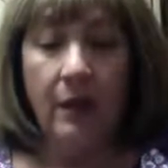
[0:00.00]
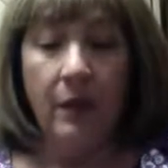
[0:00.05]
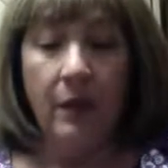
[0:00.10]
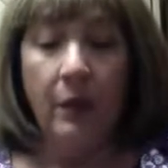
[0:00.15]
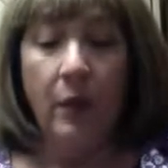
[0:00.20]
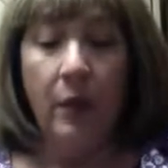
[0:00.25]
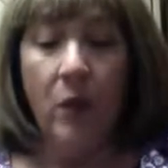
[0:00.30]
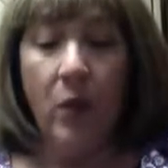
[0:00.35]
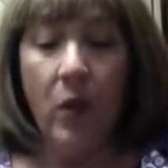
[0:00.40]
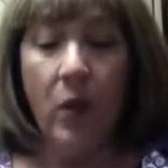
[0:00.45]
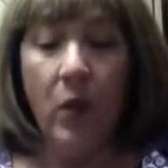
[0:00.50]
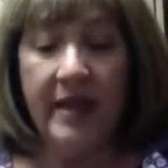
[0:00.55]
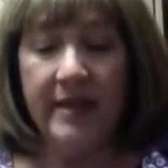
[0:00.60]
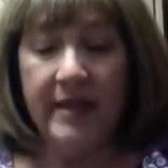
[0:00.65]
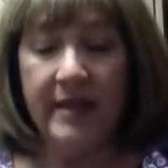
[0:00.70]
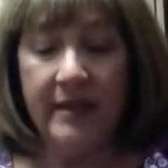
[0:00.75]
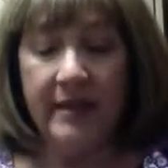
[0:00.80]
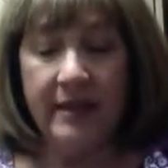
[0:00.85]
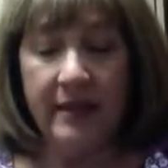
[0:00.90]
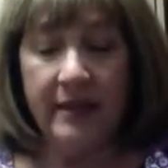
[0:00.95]

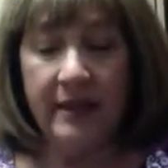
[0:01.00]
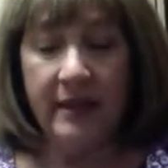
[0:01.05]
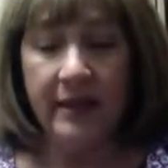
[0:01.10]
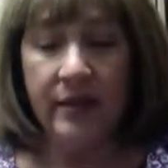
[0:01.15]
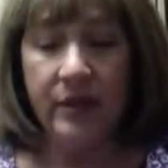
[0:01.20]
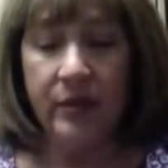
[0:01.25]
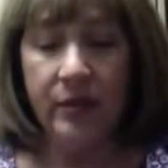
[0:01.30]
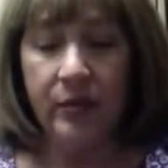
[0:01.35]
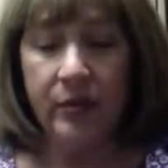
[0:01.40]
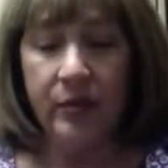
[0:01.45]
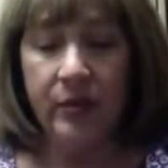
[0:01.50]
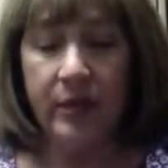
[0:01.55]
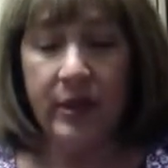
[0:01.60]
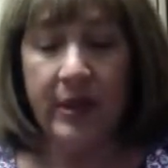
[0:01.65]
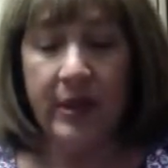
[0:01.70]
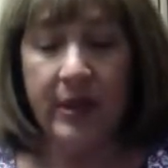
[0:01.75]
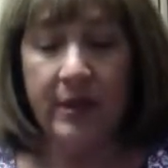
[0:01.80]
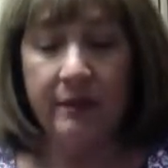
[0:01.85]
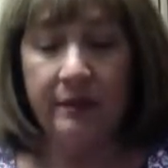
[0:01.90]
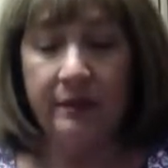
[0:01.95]
went to
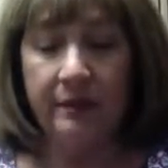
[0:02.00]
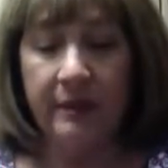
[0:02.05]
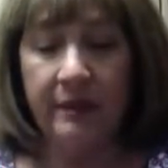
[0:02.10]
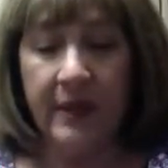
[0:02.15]
a